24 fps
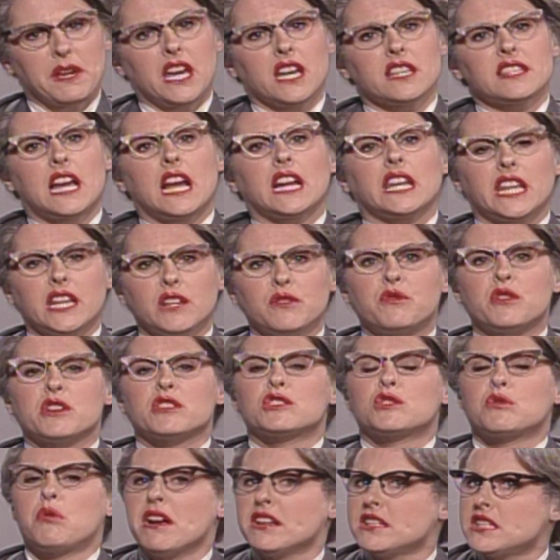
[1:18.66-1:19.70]
because I live
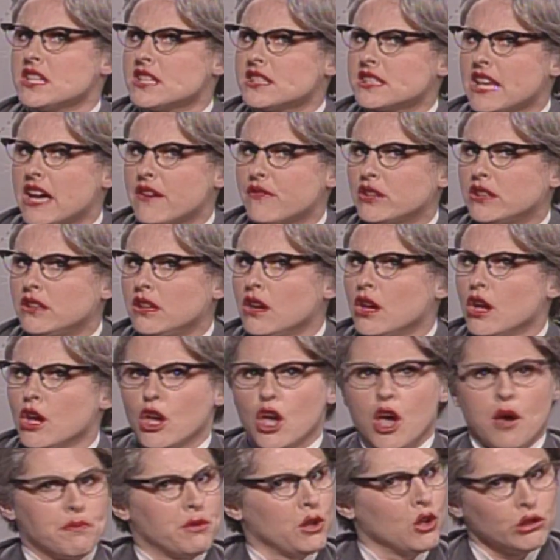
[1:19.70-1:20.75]
with 27
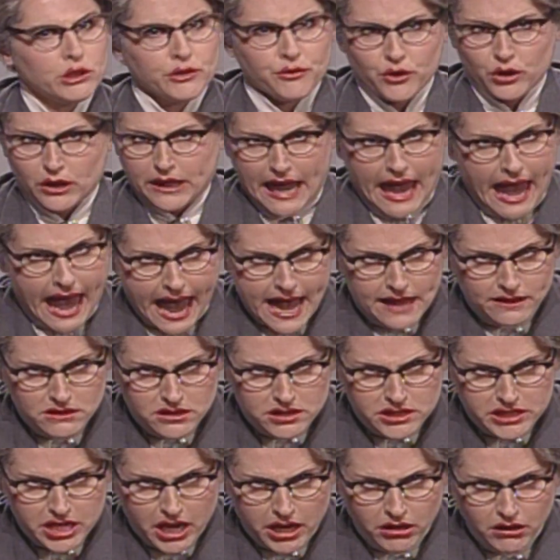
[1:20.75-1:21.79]
beautiful
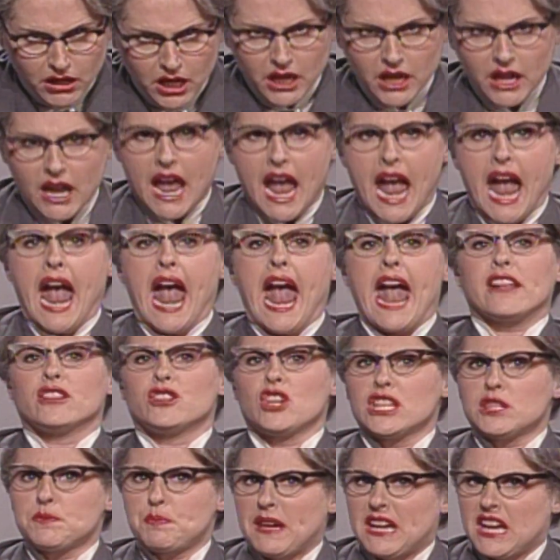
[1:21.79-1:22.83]
cats, and
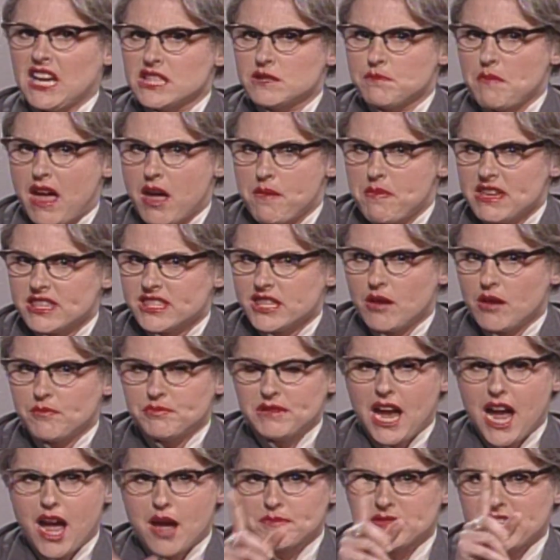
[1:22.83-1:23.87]
just because maybe
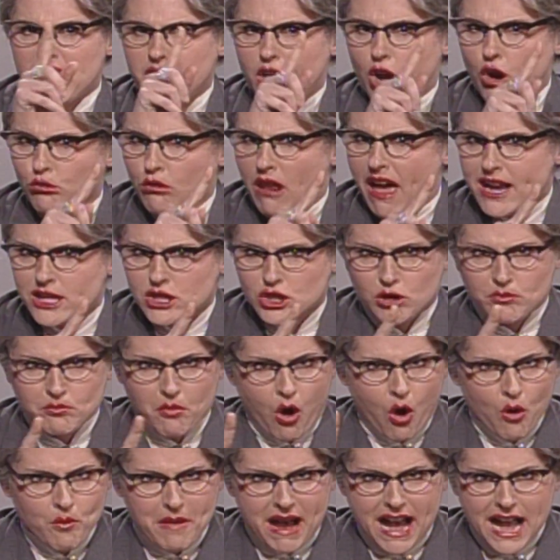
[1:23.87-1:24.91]
sometimes I don't like to
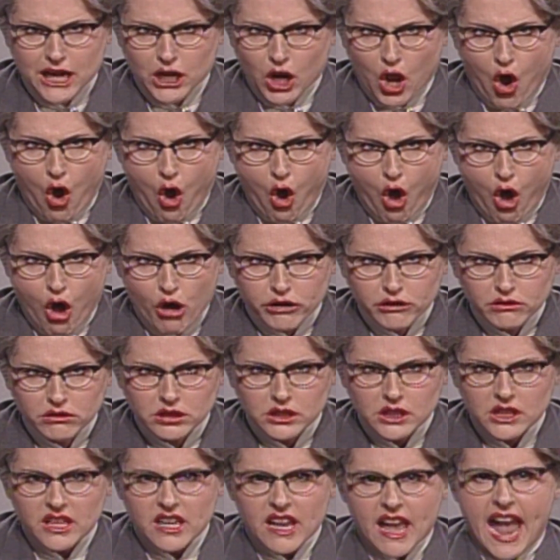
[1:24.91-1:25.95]
mow my lawn,
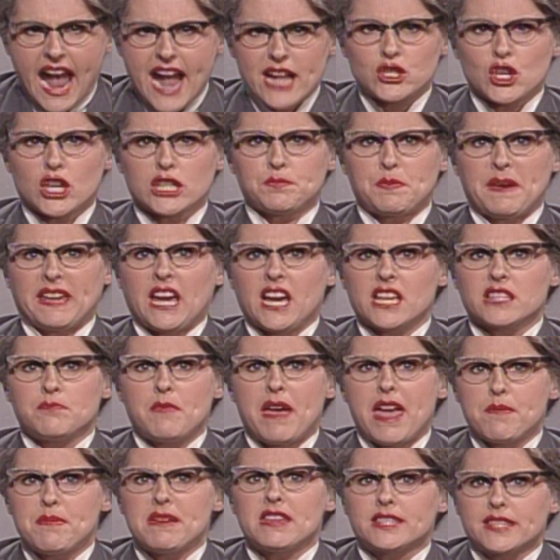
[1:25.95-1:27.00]
and just because
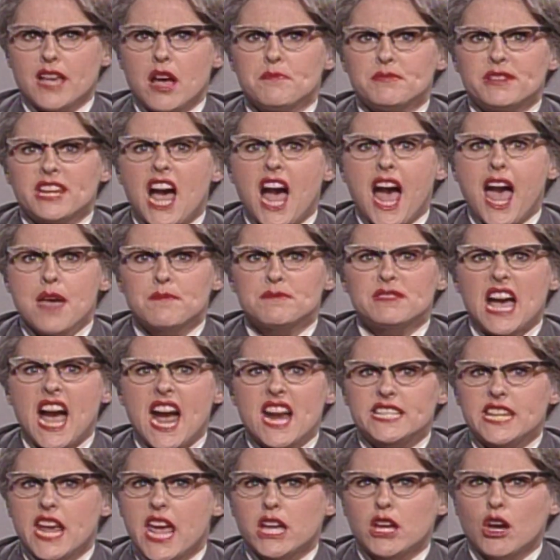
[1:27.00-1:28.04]
maybe sometimes I
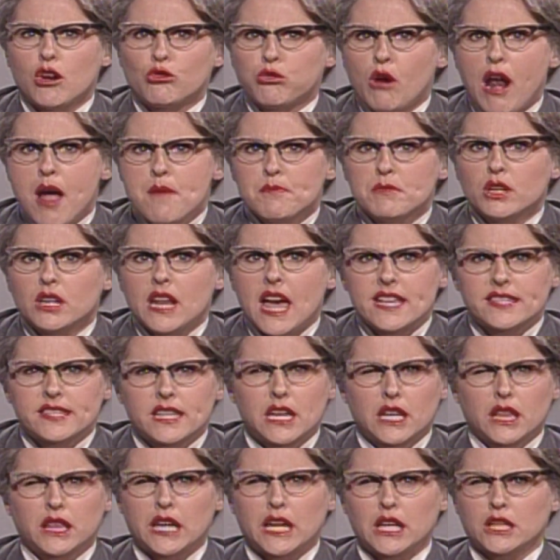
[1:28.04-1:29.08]
take a grammar
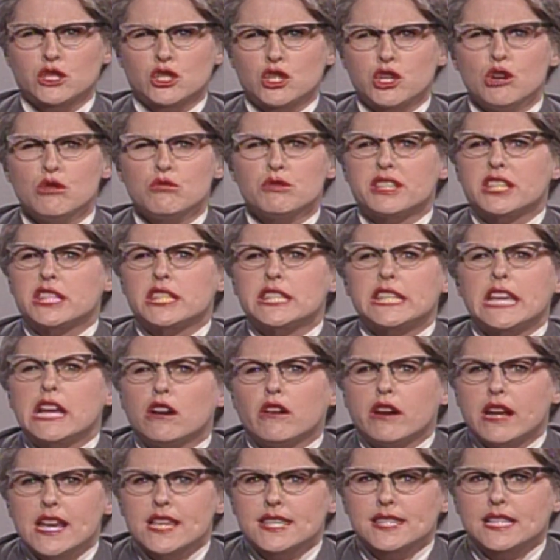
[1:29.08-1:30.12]
lesson a little too
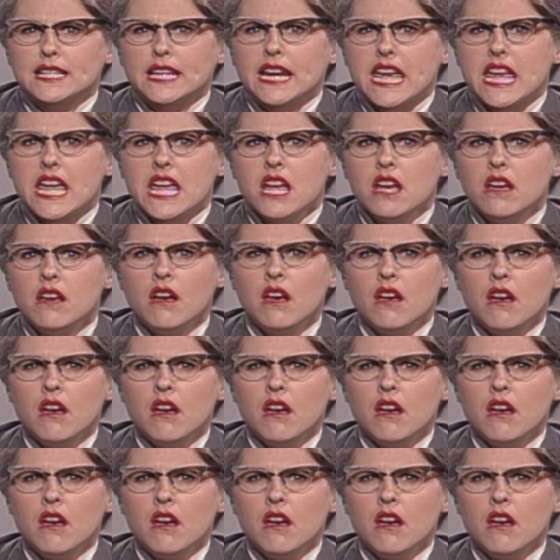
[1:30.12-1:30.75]
seriously,